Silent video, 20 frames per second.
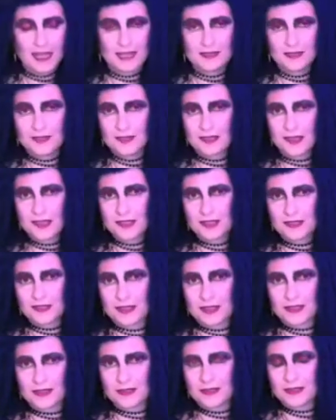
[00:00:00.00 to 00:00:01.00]
And the song
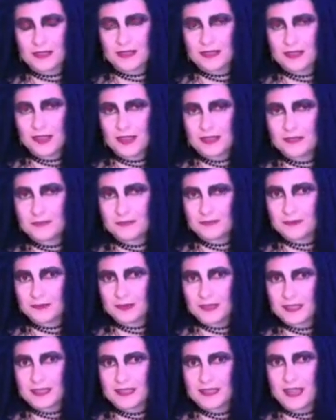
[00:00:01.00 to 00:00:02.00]
structure, the song
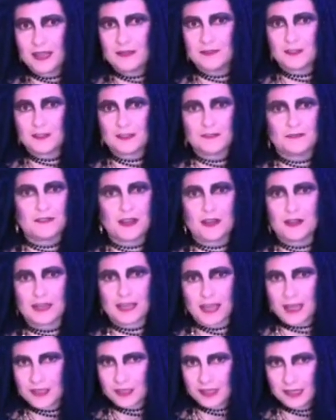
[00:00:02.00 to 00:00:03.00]
itself is very
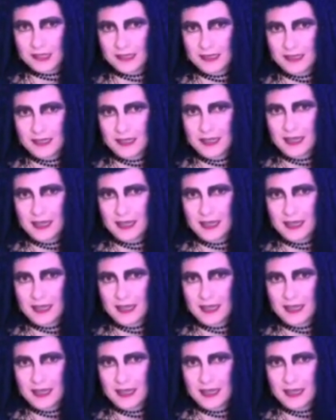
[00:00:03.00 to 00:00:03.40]
catchy.